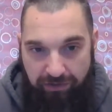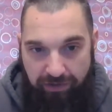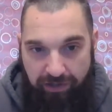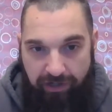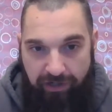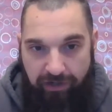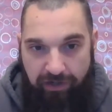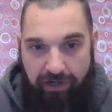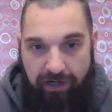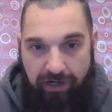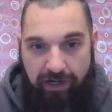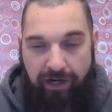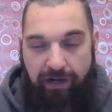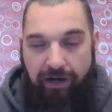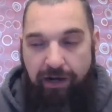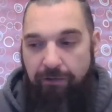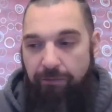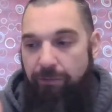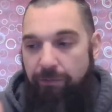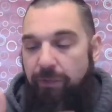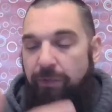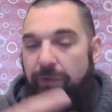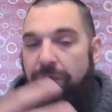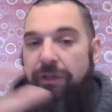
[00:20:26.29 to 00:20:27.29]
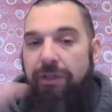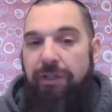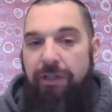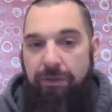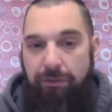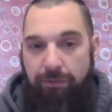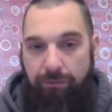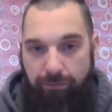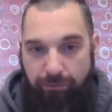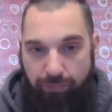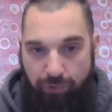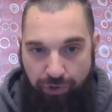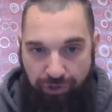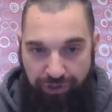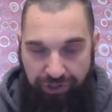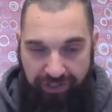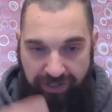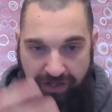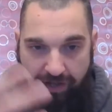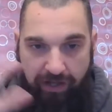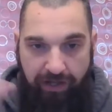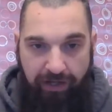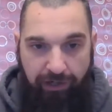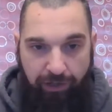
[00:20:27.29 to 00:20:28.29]
I really push
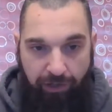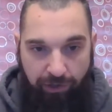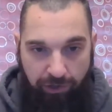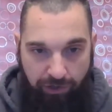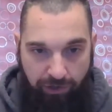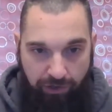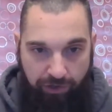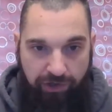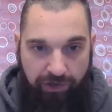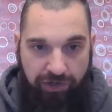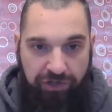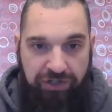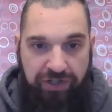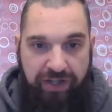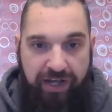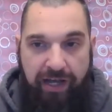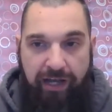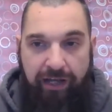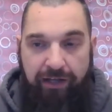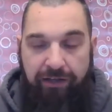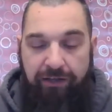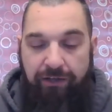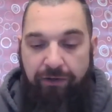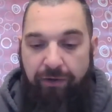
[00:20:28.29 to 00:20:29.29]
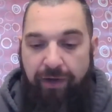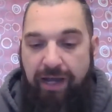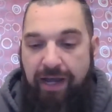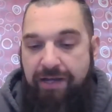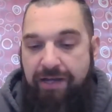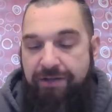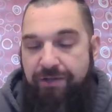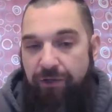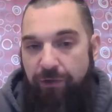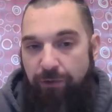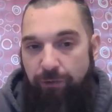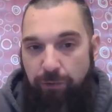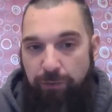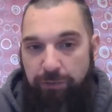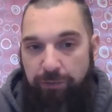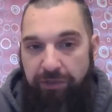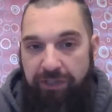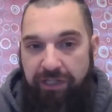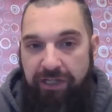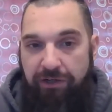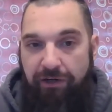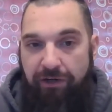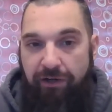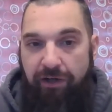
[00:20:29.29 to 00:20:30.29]
that, encourage that. As a group
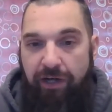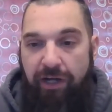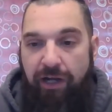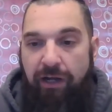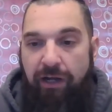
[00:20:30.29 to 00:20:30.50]
leader,